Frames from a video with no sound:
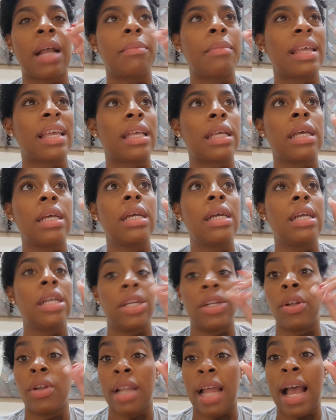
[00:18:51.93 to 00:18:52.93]
I'm like,
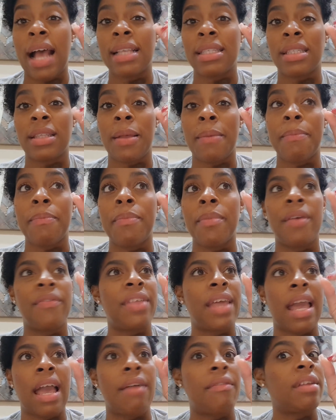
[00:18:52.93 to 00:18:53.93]
you know, to ask them if
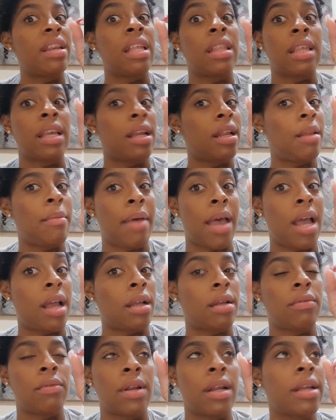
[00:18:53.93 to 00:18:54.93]
they have anything in the back,
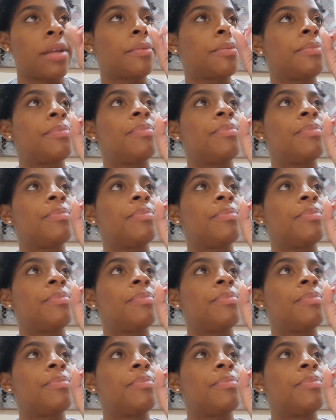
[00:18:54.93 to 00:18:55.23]
right?